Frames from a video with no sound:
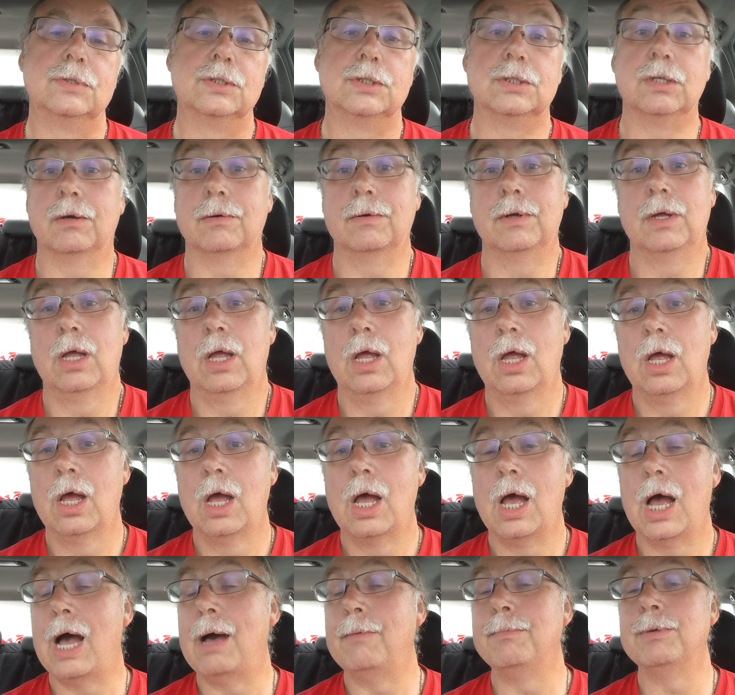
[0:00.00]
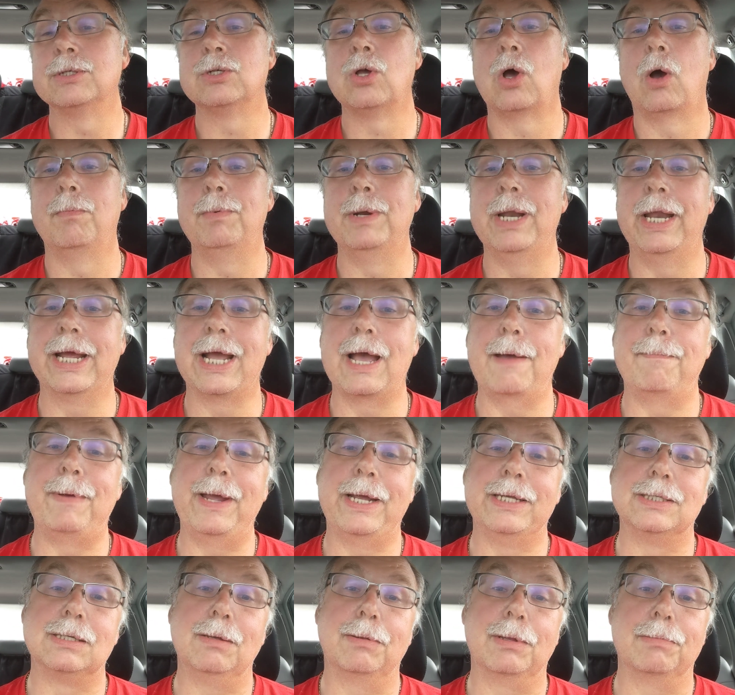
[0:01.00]
So I'm just hoping that they got
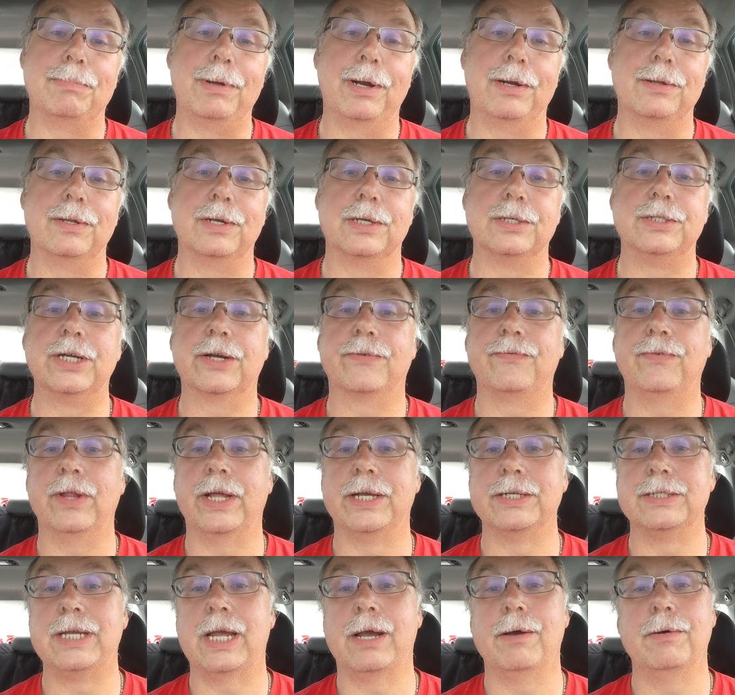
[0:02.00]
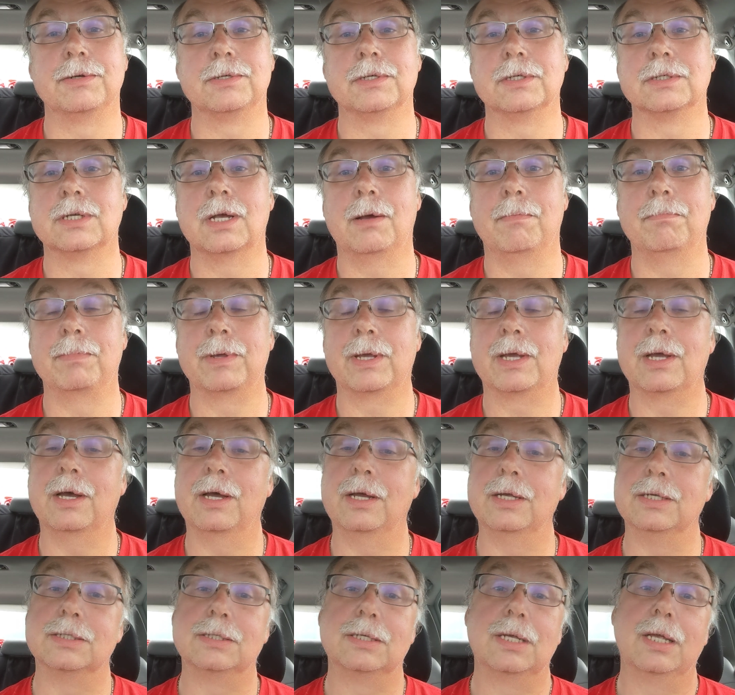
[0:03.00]
paid something better than a Chick-fil-A sandwich or something,
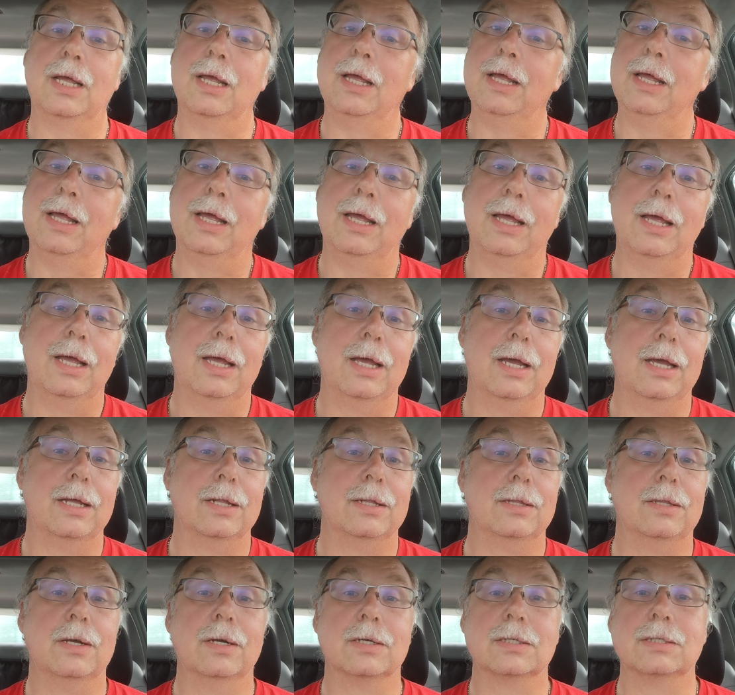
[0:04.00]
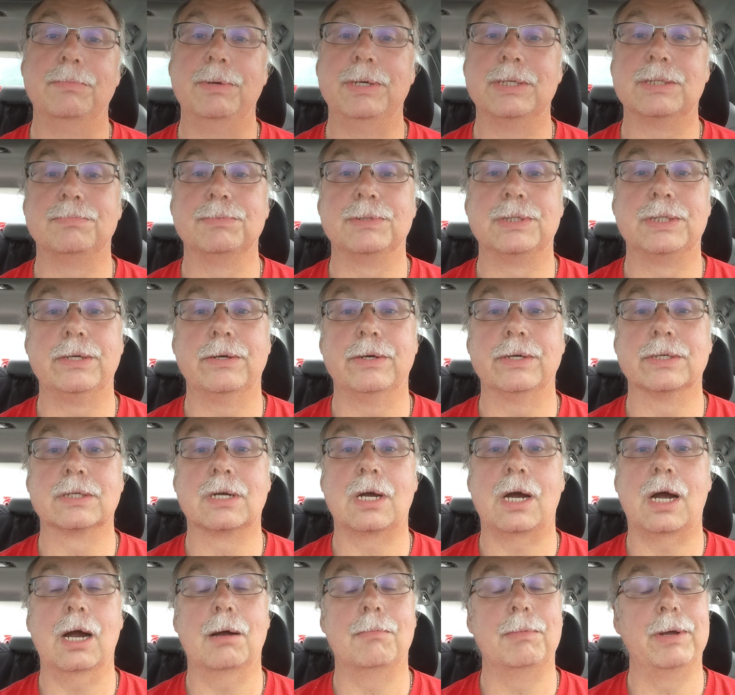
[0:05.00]
because there's going to be some serious
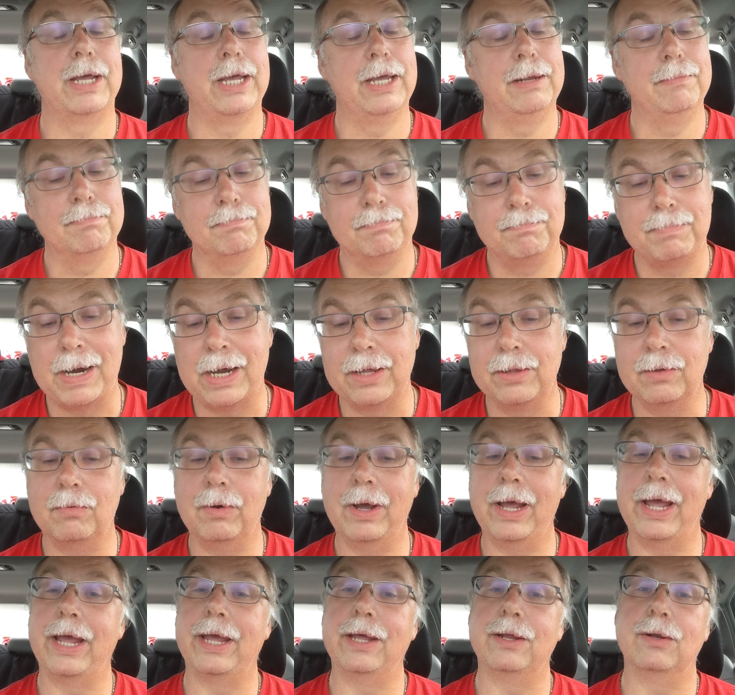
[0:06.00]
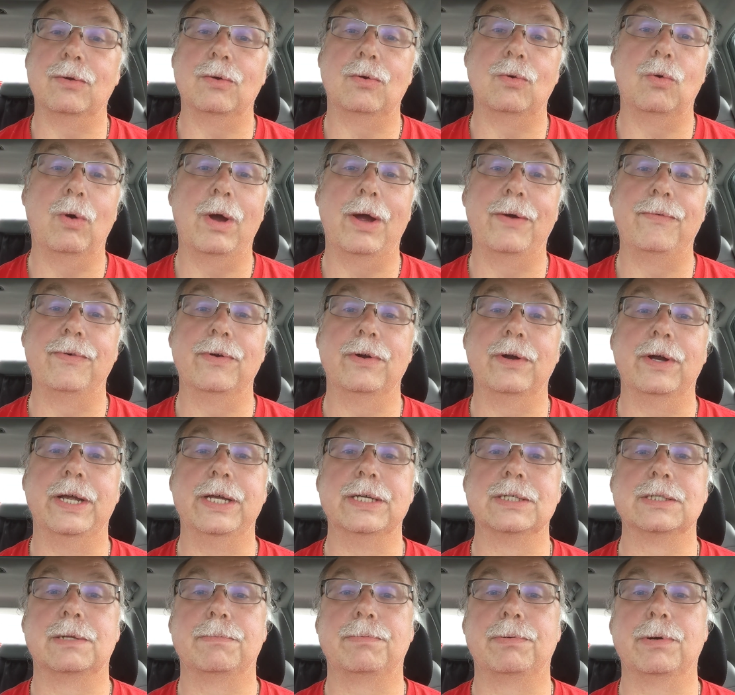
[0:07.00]
karma. And by the way, whoever
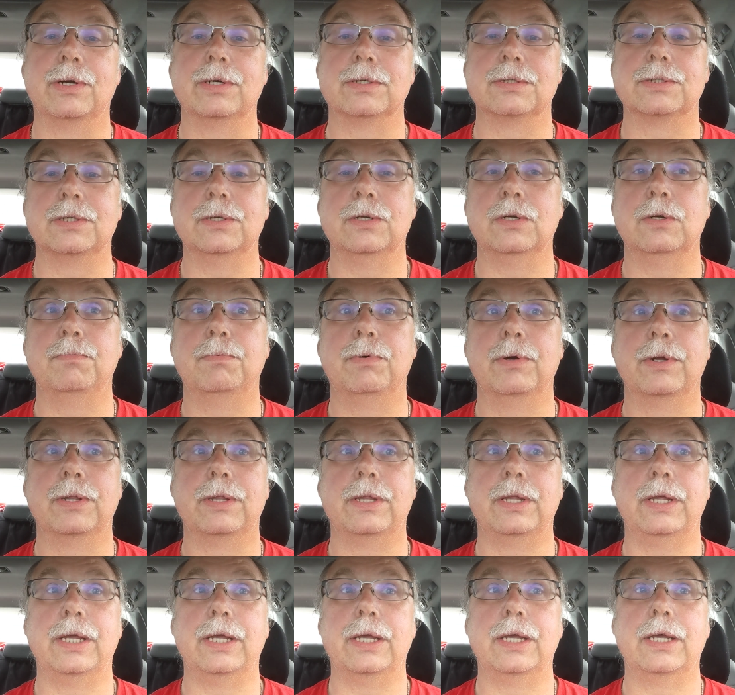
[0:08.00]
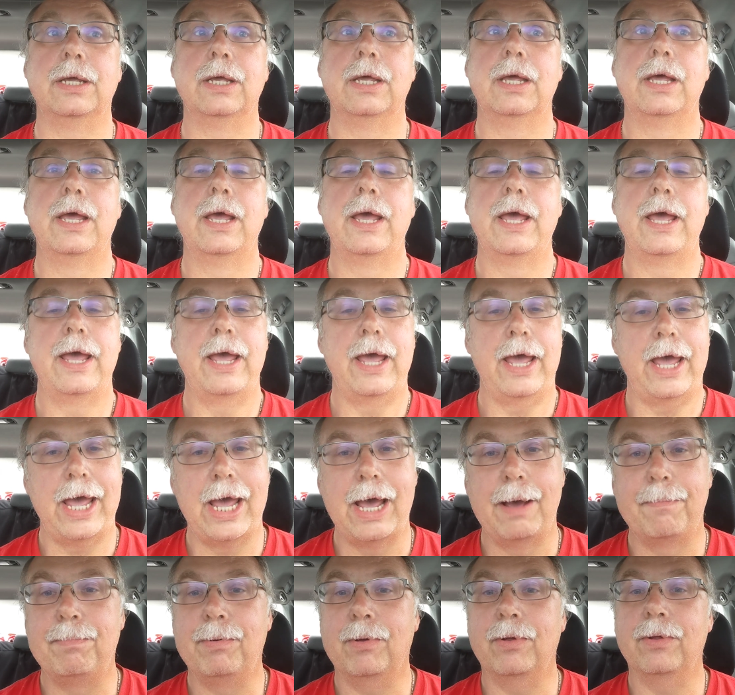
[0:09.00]
is the person who put the
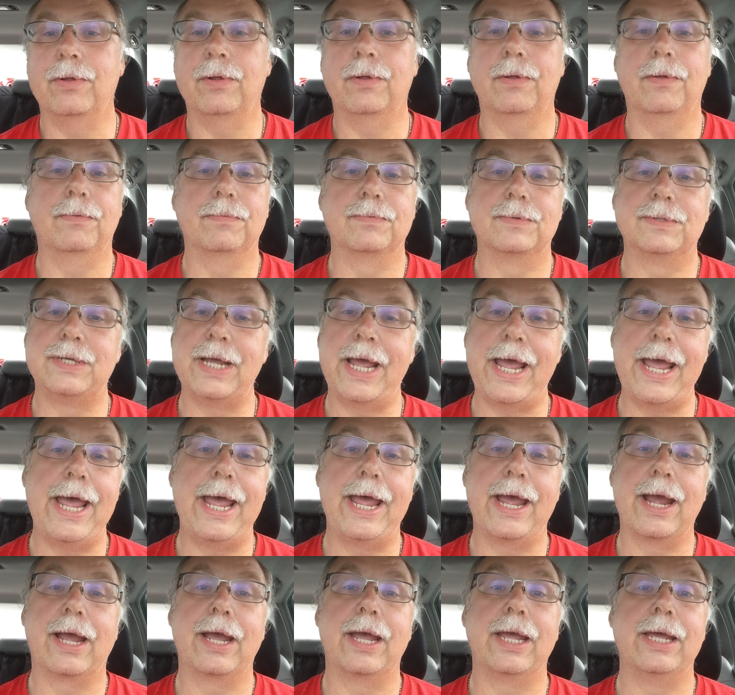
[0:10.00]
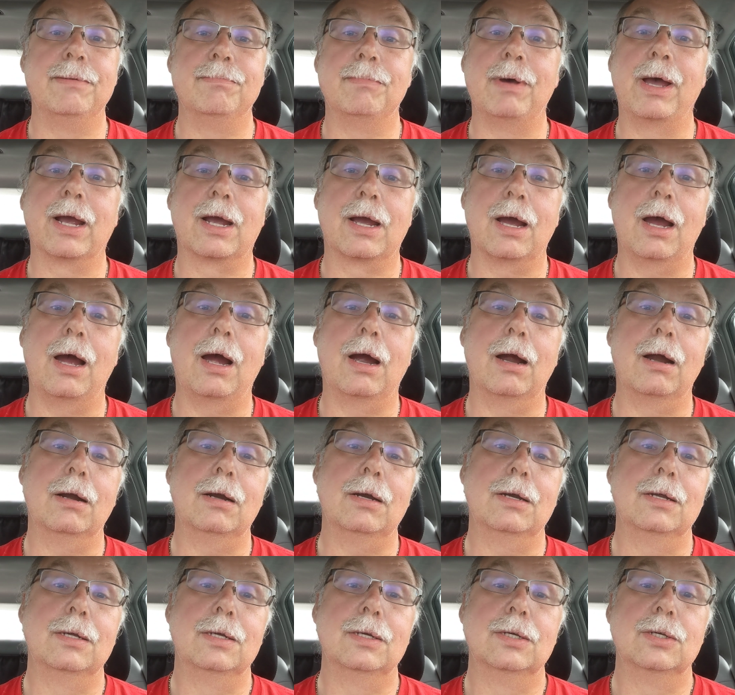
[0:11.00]
Apple tag in my car
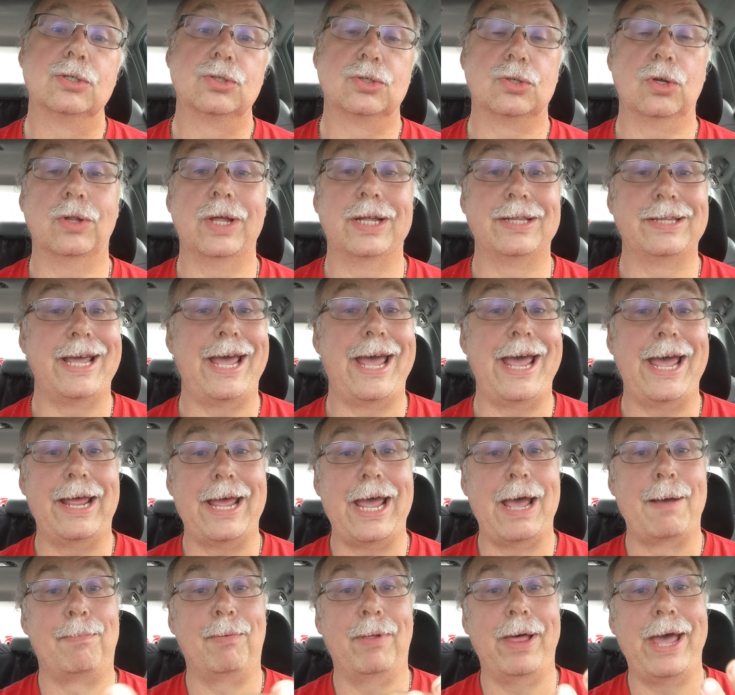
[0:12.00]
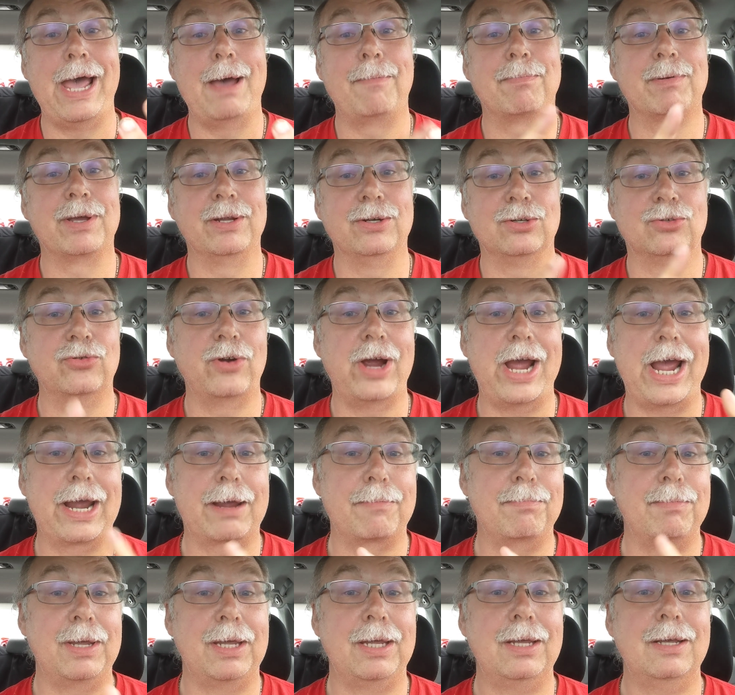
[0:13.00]
so that the Apple app can
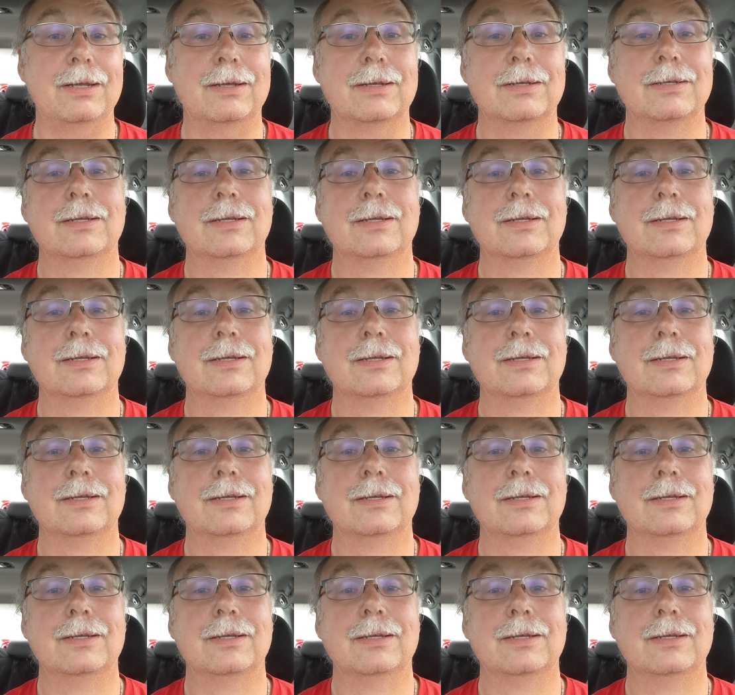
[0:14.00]
track me,